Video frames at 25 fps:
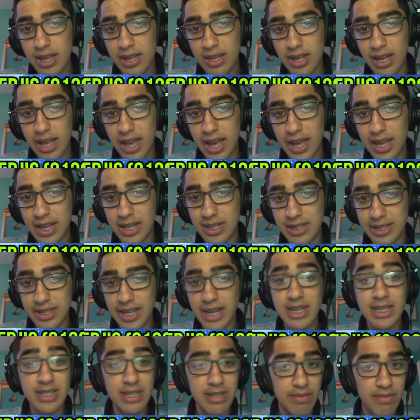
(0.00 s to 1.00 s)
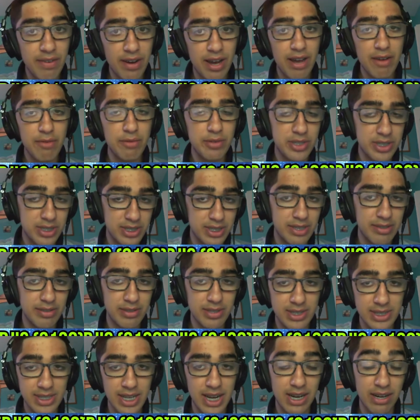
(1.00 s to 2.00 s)
and knight d5, which is
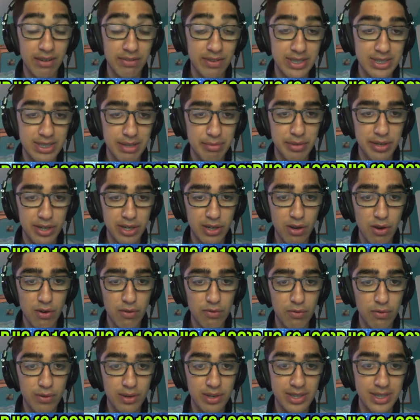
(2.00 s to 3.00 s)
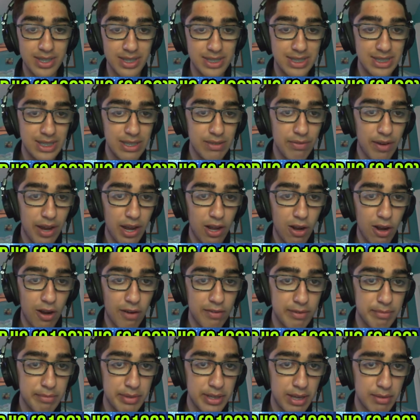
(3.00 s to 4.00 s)
the sacrifice I'm going to go for, the c file
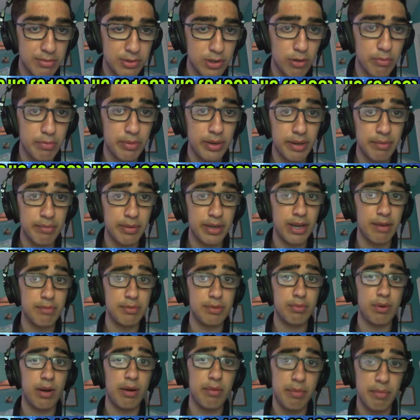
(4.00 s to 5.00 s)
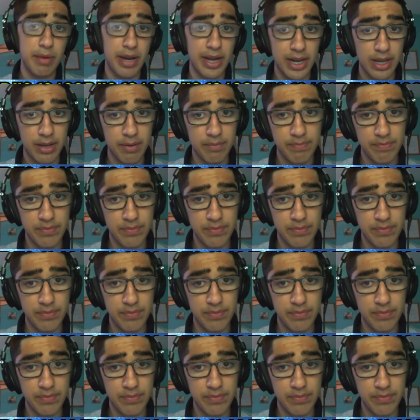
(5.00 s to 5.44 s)
often becomes open and becomes problematic.